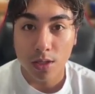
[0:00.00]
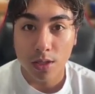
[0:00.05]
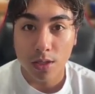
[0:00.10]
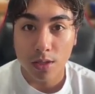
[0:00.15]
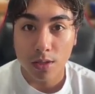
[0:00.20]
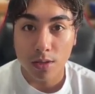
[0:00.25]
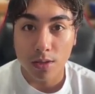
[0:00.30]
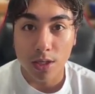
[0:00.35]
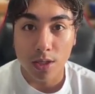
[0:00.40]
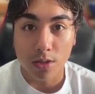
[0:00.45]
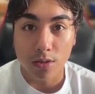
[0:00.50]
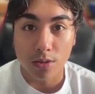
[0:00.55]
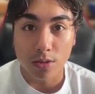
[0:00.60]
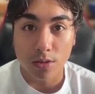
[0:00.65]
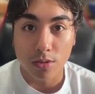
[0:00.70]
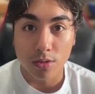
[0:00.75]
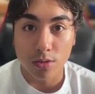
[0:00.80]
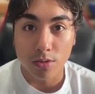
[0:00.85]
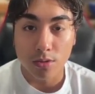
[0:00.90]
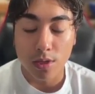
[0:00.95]
that could
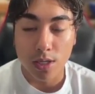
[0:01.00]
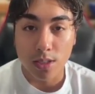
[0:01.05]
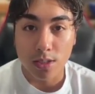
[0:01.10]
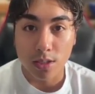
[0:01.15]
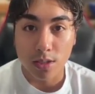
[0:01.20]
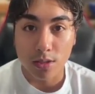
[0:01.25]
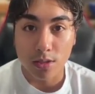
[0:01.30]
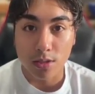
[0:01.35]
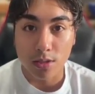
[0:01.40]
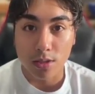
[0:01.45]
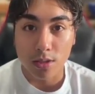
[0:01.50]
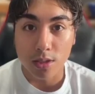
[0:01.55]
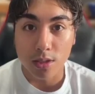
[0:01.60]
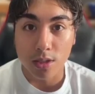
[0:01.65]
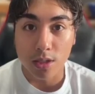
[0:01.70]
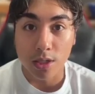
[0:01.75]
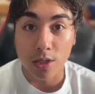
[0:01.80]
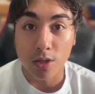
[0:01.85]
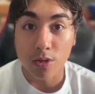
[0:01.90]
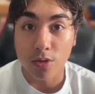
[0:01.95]
drastically
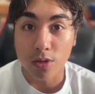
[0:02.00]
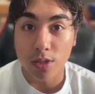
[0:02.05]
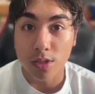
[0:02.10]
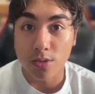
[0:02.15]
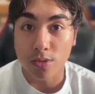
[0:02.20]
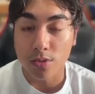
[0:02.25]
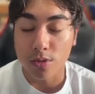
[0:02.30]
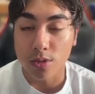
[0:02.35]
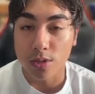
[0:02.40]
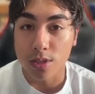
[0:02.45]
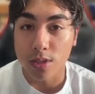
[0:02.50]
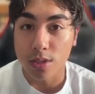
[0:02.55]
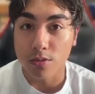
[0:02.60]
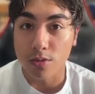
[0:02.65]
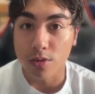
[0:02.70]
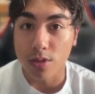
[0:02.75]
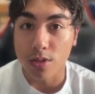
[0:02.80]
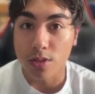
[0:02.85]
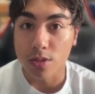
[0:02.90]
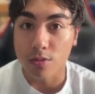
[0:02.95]
increase or
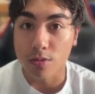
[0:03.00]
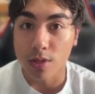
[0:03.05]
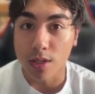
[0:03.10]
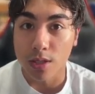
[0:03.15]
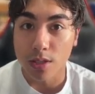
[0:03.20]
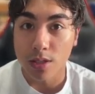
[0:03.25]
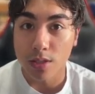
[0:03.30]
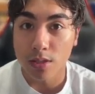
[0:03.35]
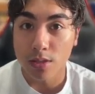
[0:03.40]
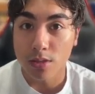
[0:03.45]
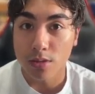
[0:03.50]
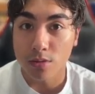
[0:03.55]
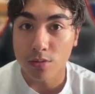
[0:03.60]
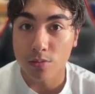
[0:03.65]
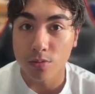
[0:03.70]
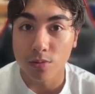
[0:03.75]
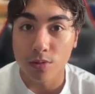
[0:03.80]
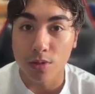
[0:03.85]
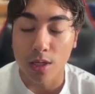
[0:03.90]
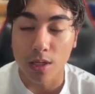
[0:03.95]
decrease your rankings.
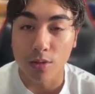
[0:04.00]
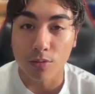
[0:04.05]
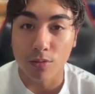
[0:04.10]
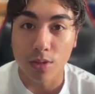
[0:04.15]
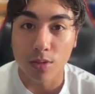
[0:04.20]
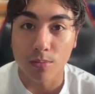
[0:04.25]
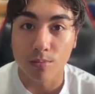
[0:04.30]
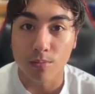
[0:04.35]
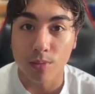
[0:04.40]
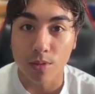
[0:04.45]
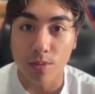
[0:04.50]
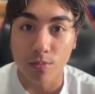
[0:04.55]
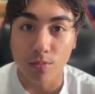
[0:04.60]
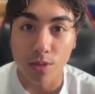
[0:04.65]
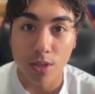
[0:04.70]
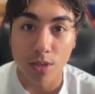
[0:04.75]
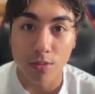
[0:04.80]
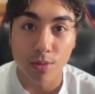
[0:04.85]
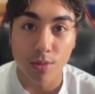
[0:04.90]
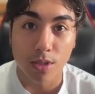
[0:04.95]
And
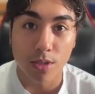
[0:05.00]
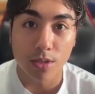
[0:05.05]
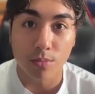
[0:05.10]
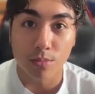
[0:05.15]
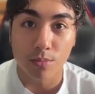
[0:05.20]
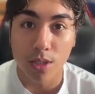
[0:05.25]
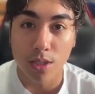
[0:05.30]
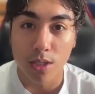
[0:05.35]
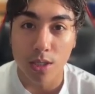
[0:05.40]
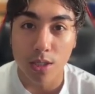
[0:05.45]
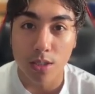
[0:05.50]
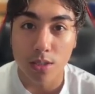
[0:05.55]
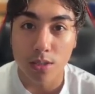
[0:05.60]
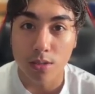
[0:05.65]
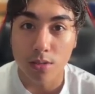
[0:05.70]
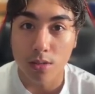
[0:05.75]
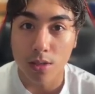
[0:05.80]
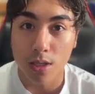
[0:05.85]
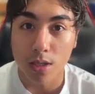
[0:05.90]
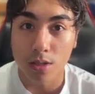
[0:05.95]
but compared to paid
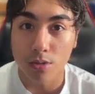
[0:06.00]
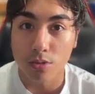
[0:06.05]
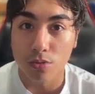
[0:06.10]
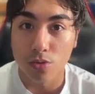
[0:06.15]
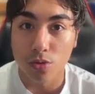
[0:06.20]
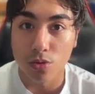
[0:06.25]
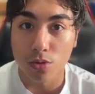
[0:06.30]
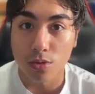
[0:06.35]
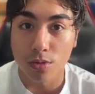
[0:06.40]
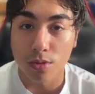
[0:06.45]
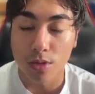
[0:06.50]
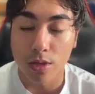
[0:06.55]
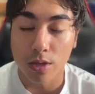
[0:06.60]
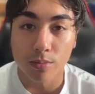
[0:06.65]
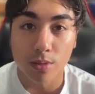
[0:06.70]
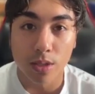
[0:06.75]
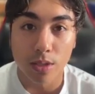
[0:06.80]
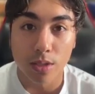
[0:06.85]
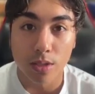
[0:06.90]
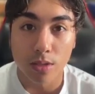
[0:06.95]
ads, any Google
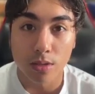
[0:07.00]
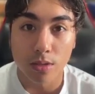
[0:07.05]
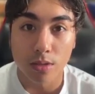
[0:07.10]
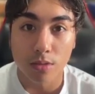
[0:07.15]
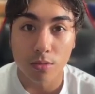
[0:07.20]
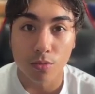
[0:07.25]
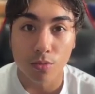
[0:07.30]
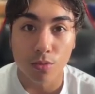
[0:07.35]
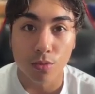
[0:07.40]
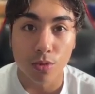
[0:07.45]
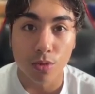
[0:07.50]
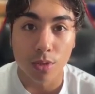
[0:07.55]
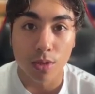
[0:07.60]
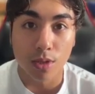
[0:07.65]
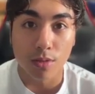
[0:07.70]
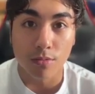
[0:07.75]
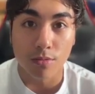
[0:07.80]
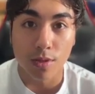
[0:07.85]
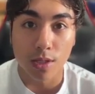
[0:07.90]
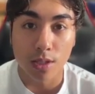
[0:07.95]
update won't
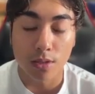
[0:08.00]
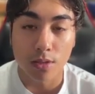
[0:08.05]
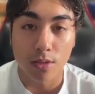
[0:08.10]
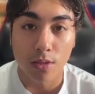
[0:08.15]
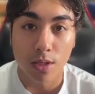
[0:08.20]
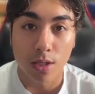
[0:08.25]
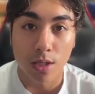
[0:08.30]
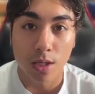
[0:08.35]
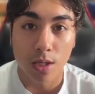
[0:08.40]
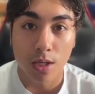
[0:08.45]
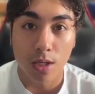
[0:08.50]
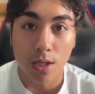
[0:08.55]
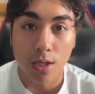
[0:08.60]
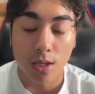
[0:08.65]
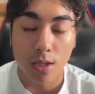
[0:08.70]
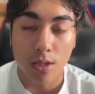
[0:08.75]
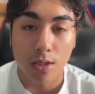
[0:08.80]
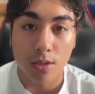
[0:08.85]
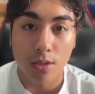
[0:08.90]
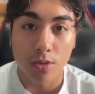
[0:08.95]
affect
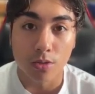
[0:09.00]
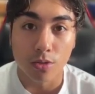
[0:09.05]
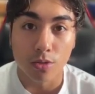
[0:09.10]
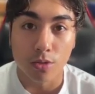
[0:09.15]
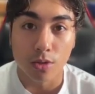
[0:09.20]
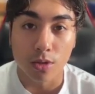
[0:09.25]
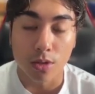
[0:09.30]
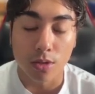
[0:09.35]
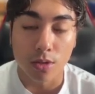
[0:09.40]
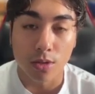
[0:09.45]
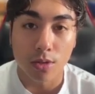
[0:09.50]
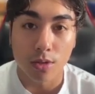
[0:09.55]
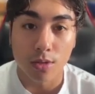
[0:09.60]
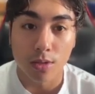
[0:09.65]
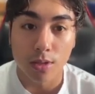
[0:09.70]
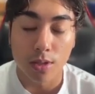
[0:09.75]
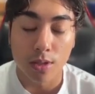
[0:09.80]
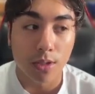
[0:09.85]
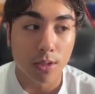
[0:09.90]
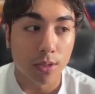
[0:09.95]
your
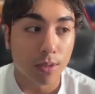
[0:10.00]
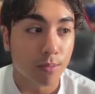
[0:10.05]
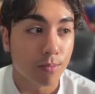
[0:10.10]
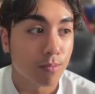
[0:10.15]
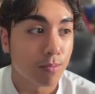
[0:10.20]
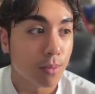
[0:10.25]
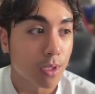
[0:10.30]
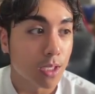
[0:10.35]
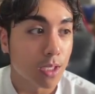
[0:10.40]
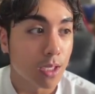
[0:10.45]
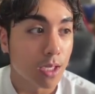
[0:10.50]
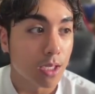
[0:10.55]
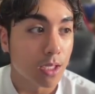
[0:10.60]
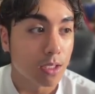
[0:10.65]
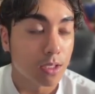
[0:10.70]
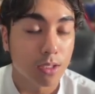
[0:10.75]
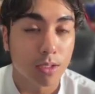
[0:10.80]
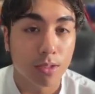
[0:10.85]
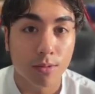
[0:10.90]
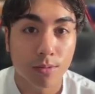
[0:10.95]
paid
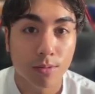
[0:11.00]
ads.